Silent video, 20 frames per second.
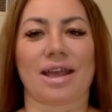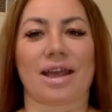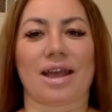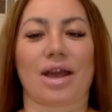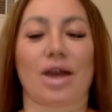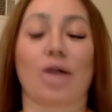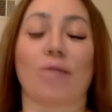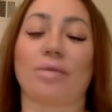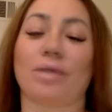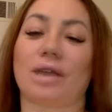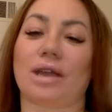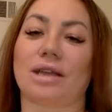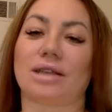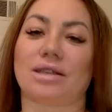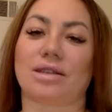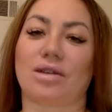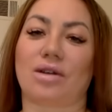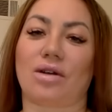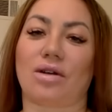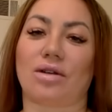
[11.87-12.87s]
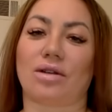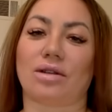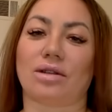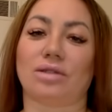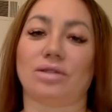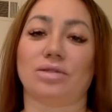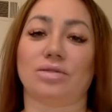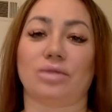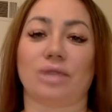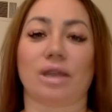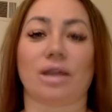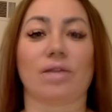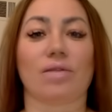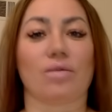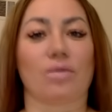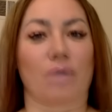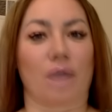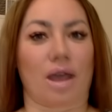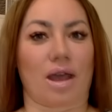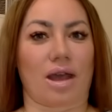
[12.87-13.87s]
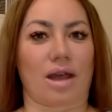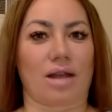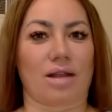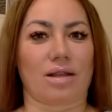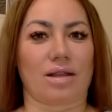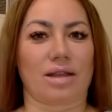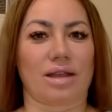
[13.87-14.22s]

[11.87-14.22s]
I hope you guys are all doing well.